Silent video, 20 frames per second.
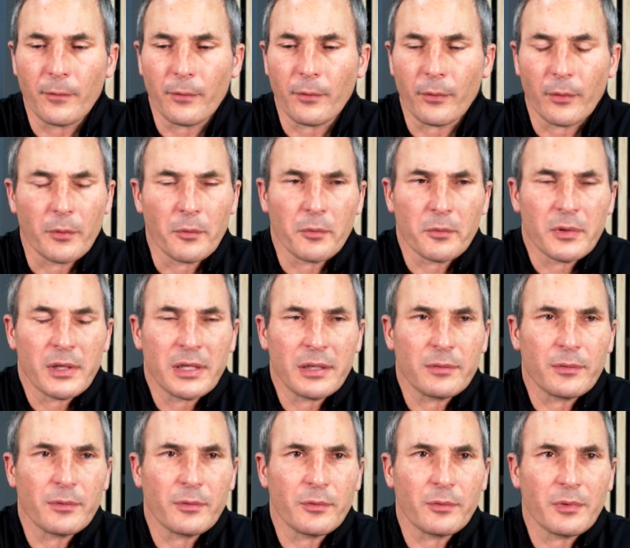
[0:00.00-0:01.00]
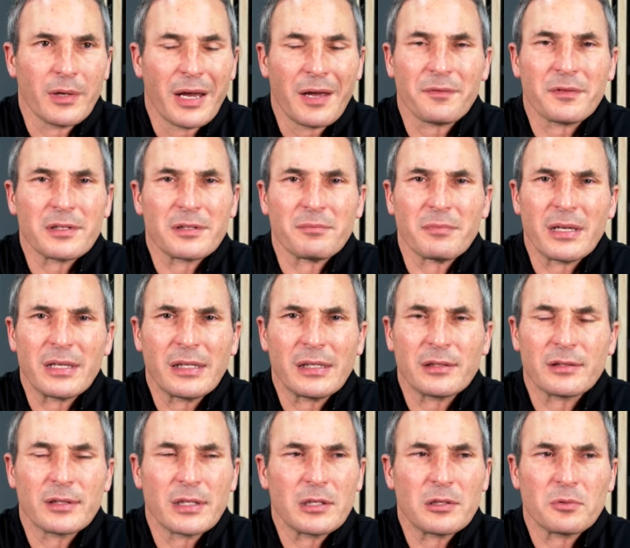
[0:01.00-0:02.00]
Well, when we have these
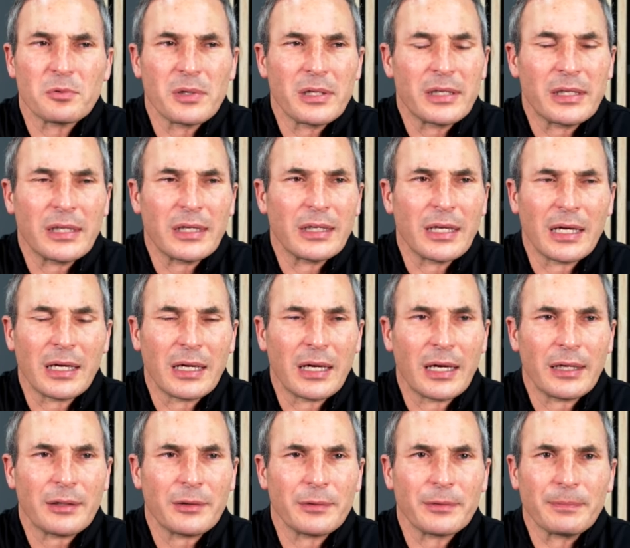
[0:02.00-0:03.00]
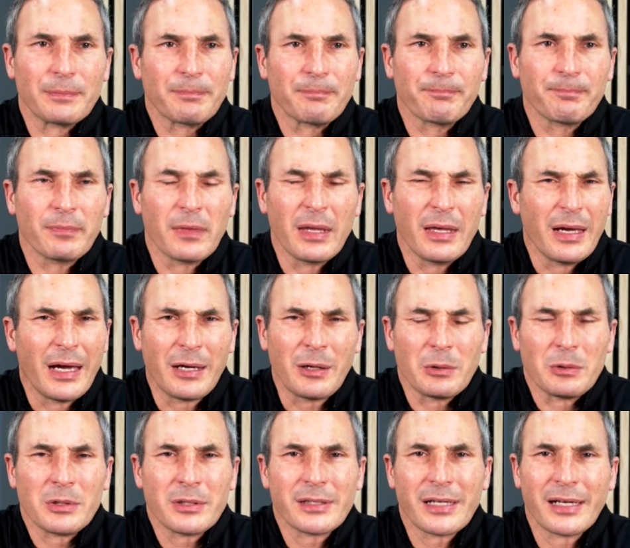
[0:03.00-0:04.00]
meetings each weekend, I don't
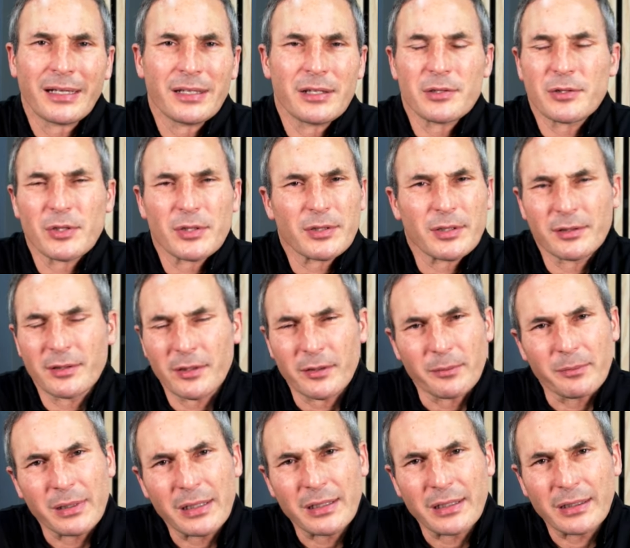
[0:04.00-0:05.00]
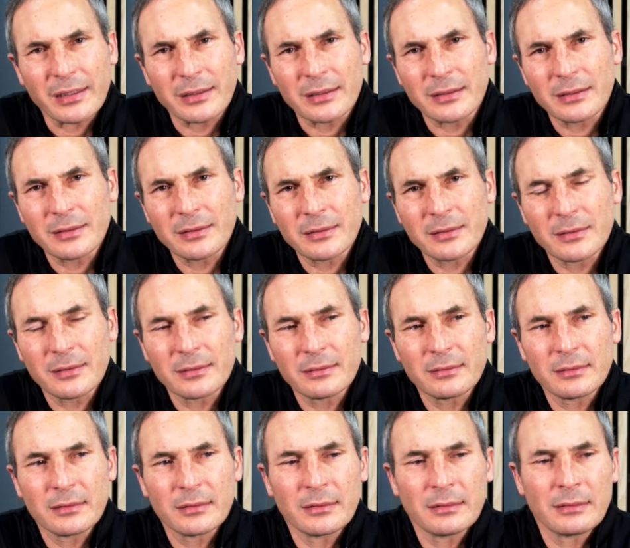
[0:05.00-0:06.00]
look at it as just another meeting.
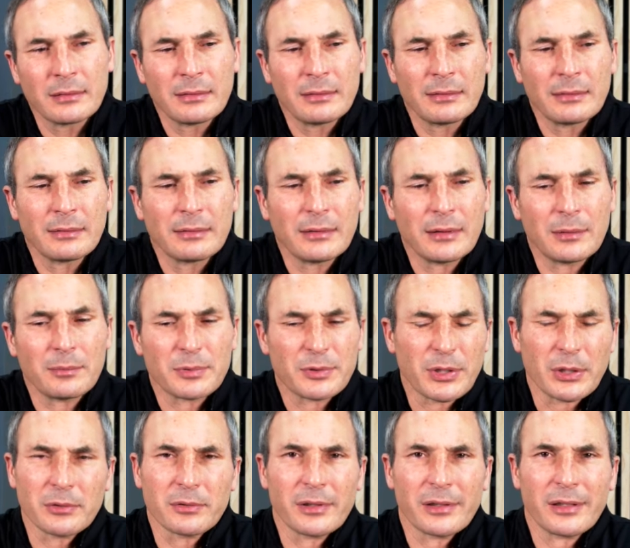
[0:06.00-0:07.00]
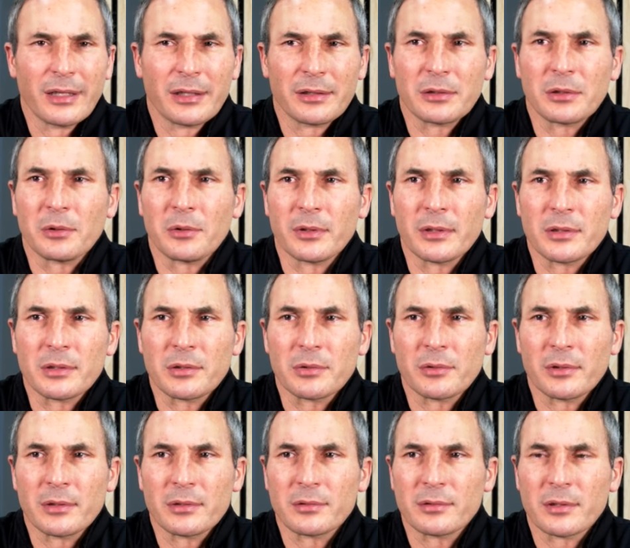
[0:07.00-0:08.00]
I'm certainly not going
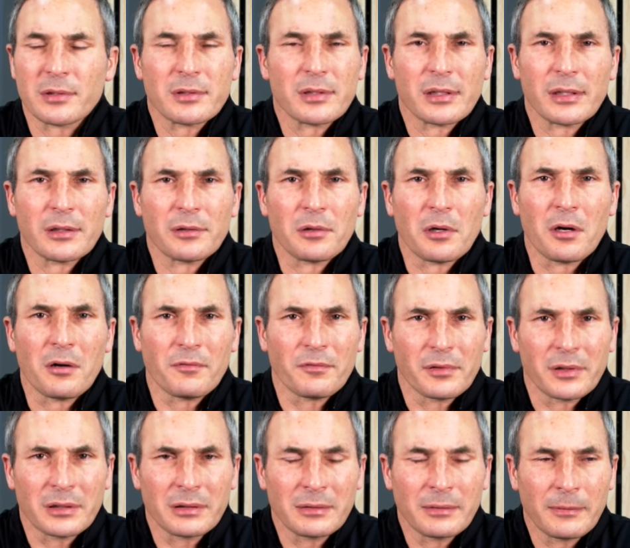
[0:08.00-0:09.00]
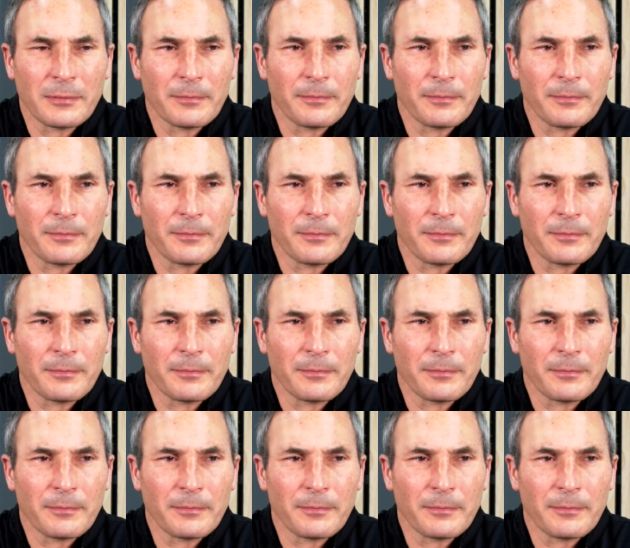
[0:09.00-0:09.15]
to it just to get an offering.